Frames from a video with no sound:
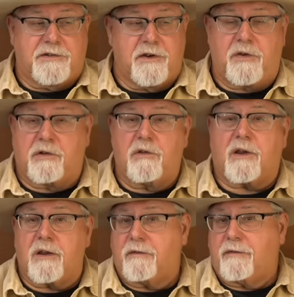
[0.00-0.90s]
So if you're
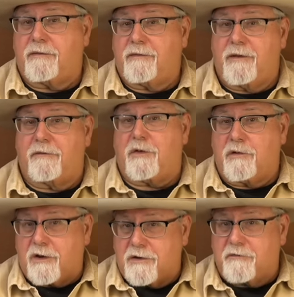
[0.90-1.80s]
looking
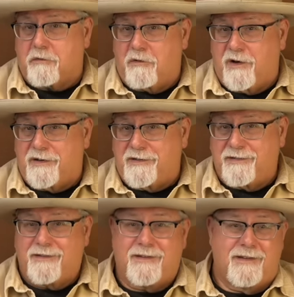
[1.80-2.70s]
for one,
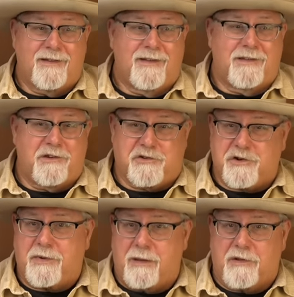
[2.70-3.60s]
you
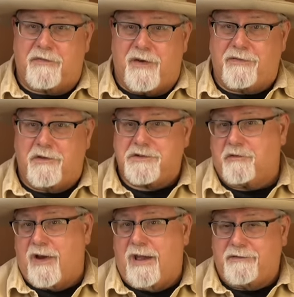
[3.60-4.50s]
should be able to find those
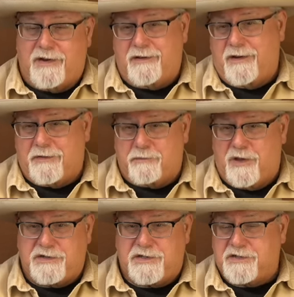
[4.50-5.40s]
around at the
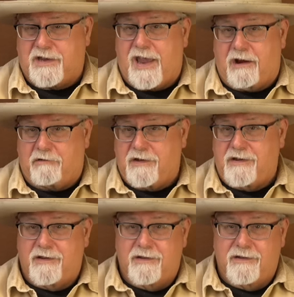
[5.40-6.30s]
places to carry
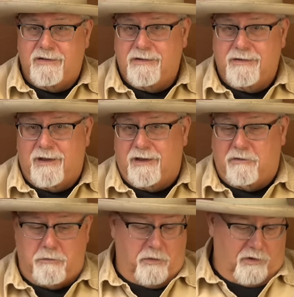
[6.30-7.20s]

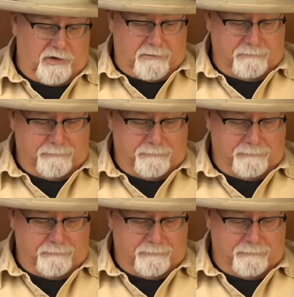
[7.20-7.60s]
Uberti.